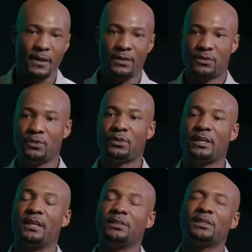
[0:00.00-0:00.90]
of two
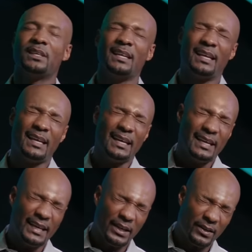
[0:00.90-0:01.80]
things
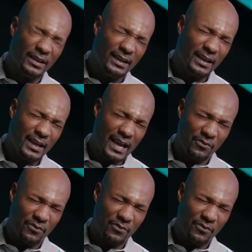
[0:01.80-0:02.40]
healing and